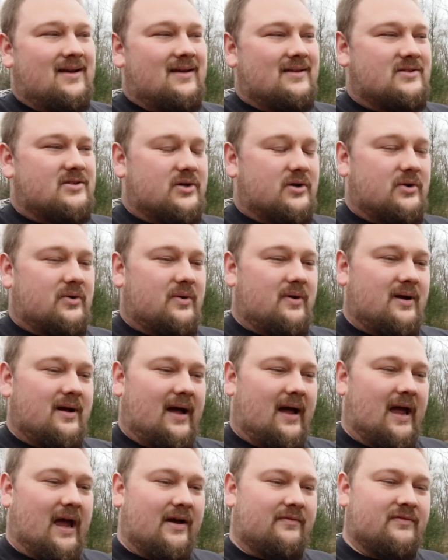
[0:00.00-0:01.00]
so
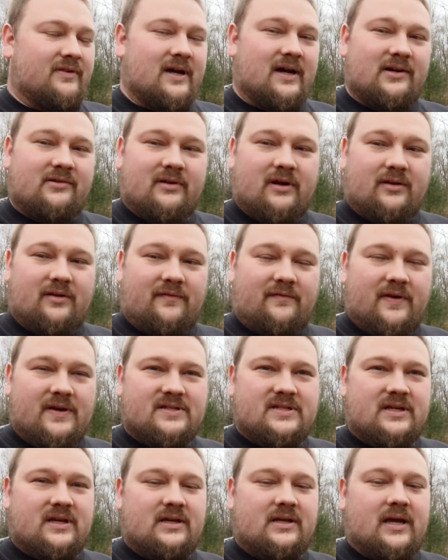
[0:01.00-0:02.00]
I haven't gotten around to
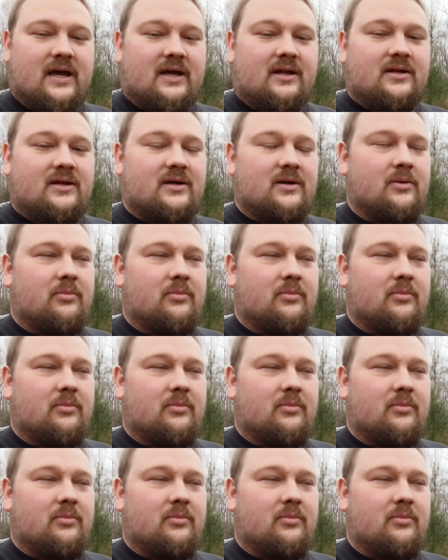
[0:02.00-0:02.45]
fixing it yet.